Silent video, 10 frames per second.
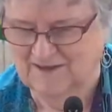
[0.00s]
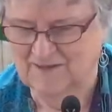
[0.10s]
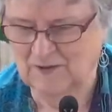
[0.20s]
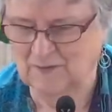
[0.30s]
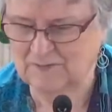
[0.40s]

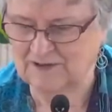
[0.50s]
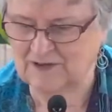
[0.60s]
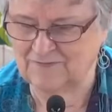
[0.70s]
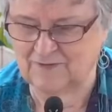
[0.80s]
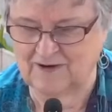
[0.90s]
And there are
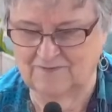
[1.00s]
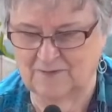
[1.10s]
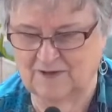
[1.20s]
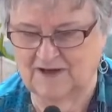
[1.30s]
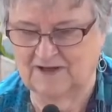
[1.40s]
plenty for
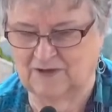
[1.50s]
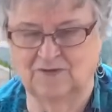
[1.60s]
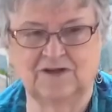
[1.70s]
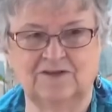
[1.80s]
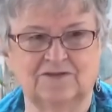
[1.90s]
everybody,
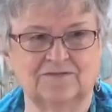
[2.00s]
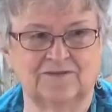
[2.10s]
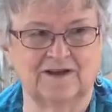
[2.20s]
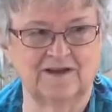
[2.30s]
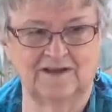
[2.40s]
no need to
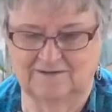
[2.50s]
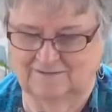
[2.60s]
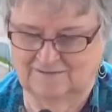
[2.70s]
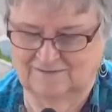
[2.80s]
fight.